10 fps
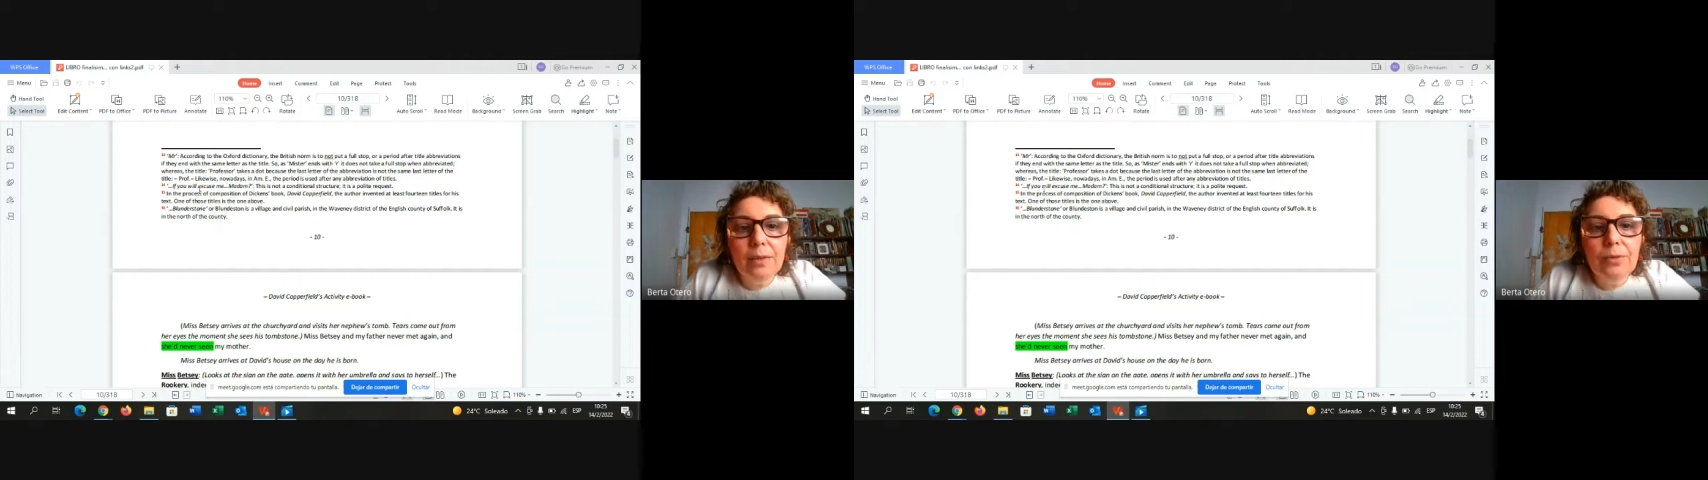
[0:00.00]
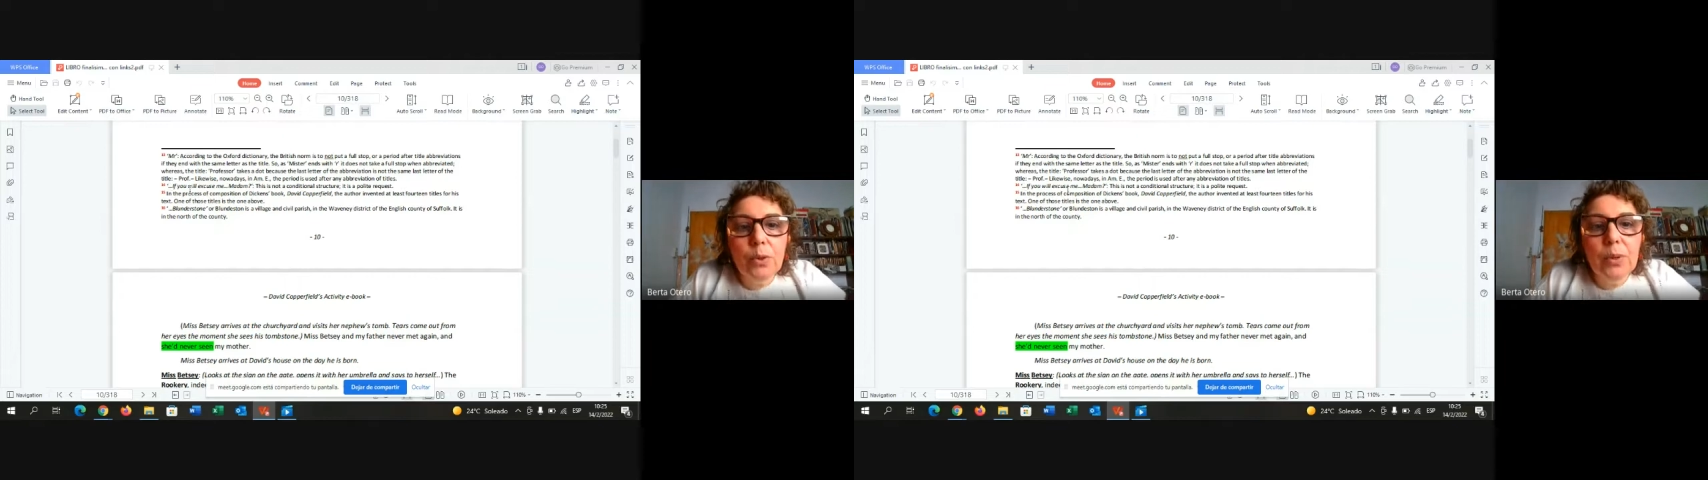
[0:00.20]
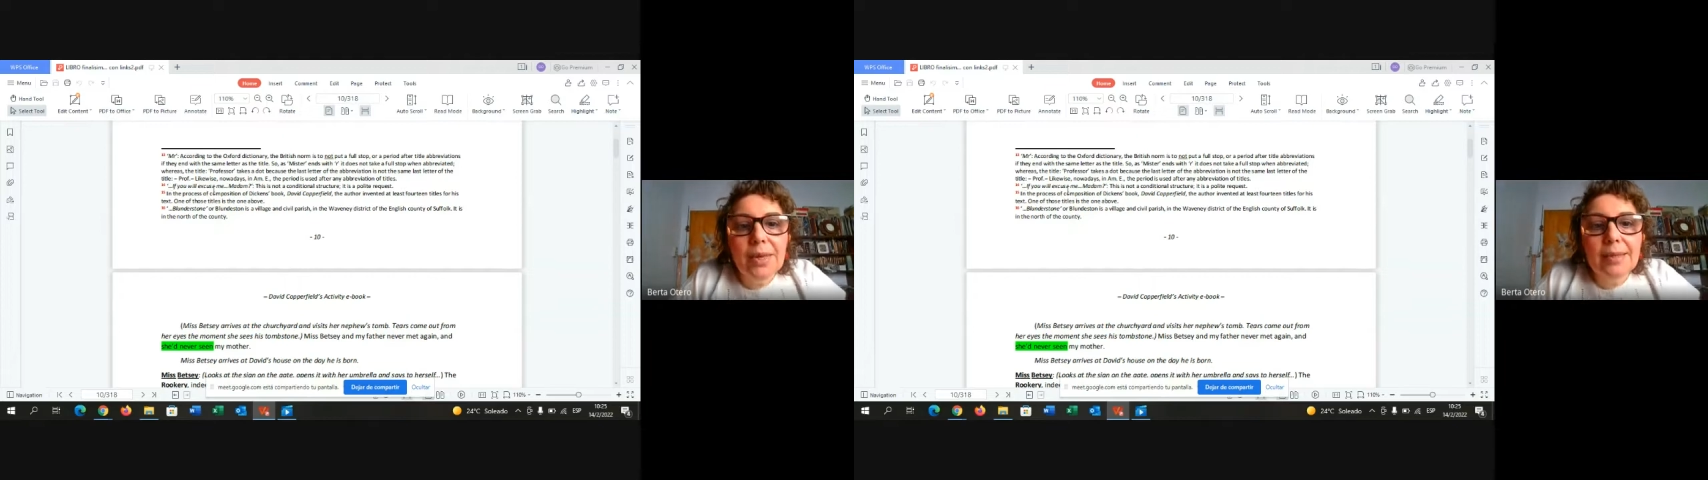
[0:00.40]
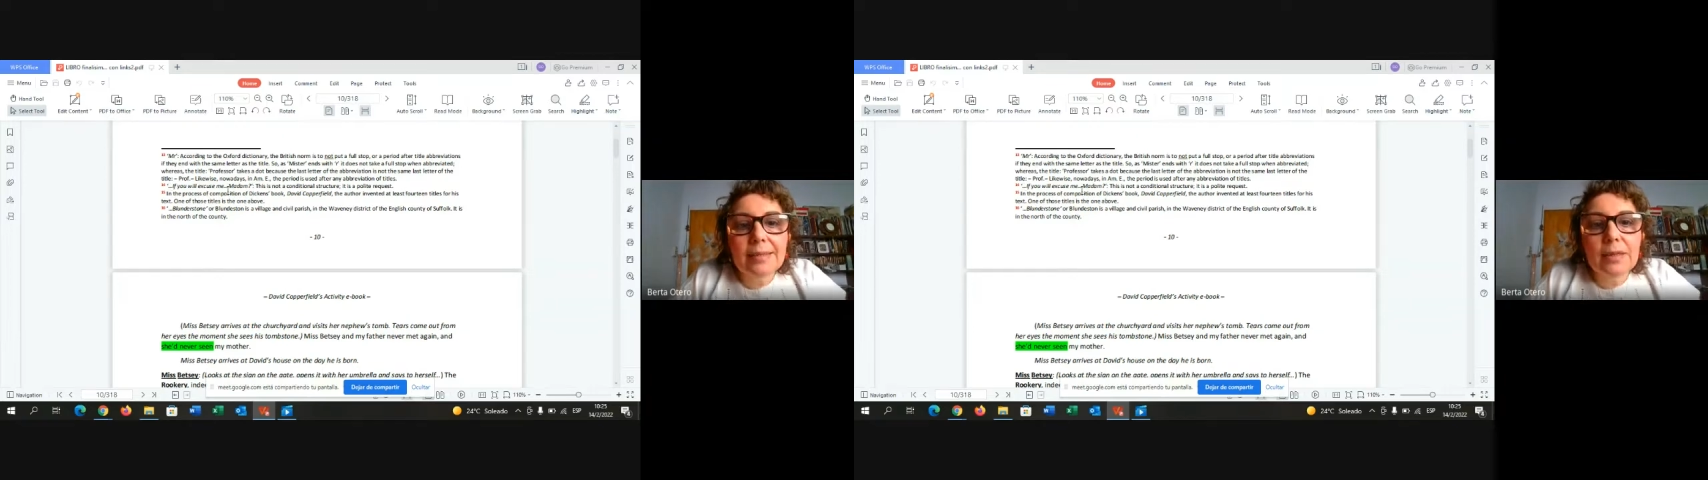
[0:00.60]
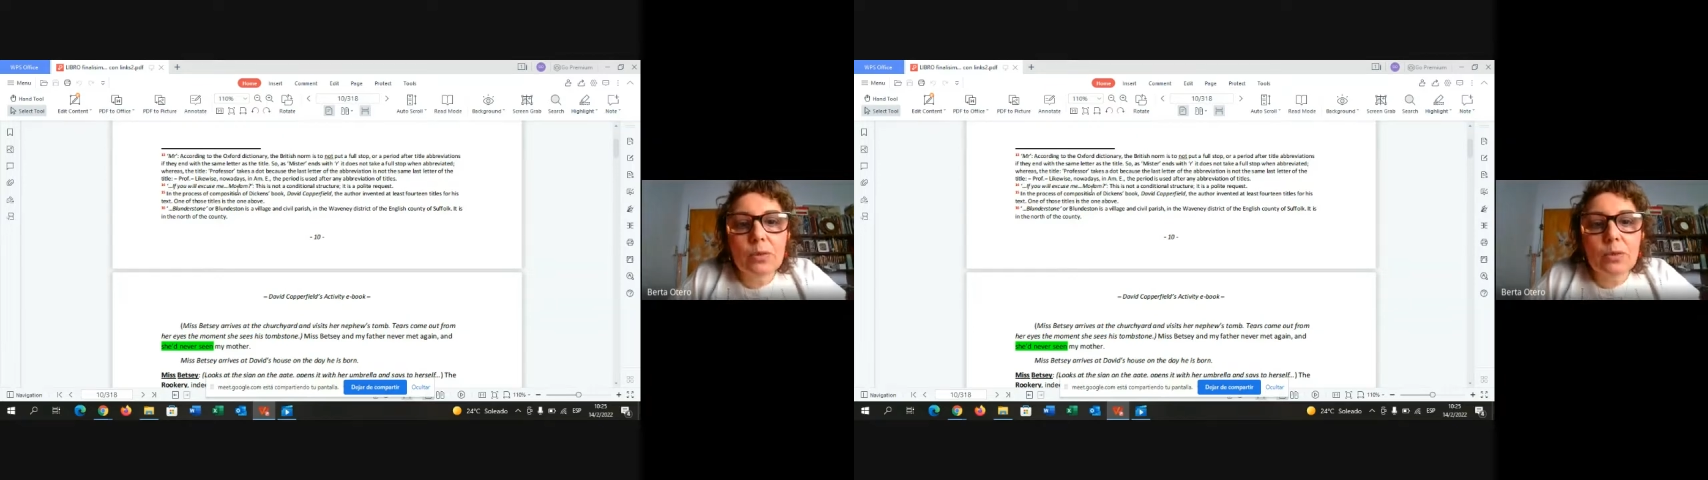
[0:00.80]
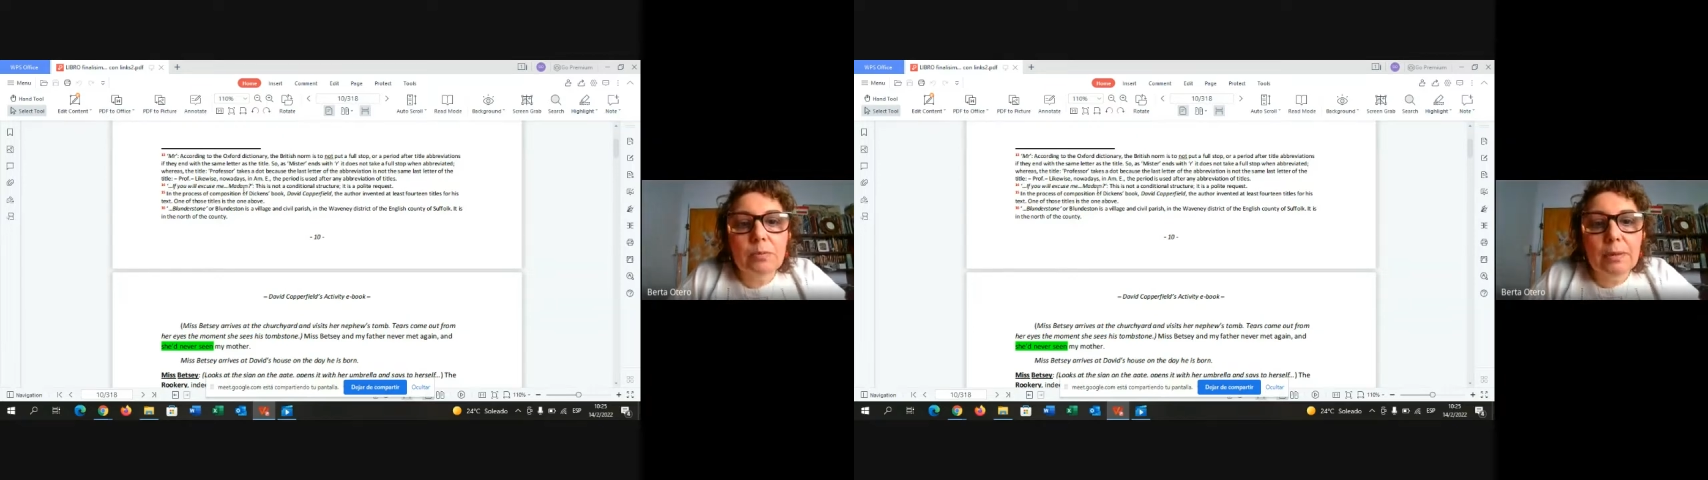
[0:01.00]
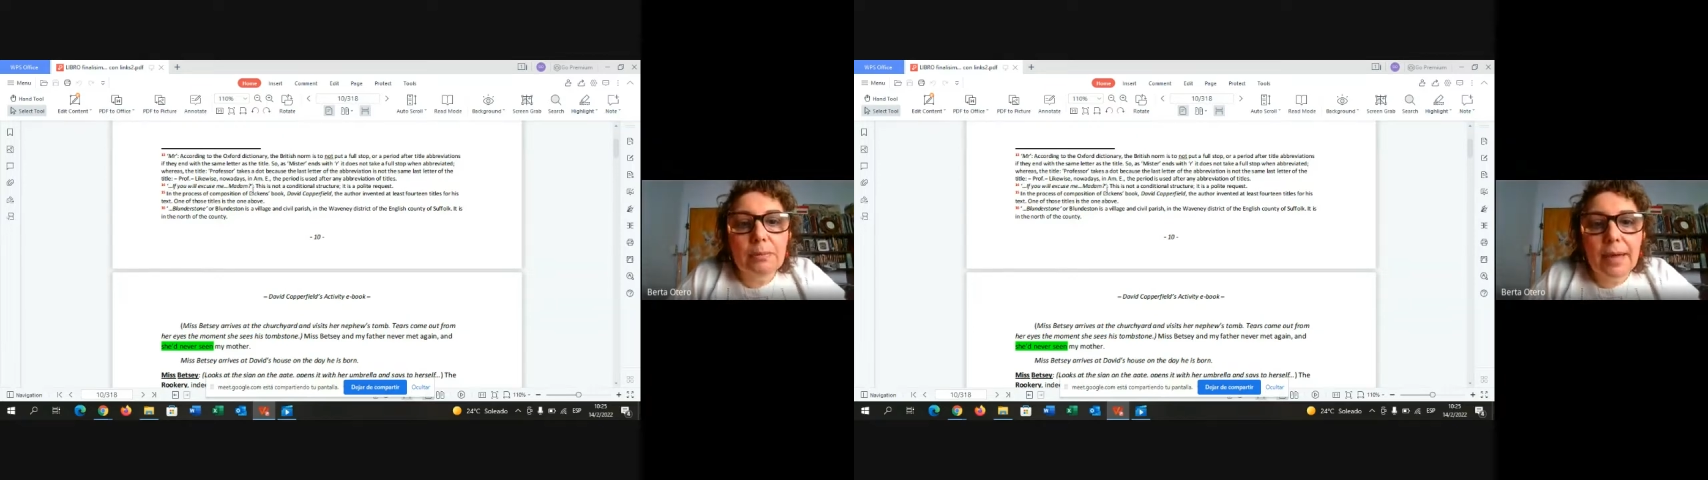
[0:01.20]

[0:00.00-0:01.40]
if you will excuse me,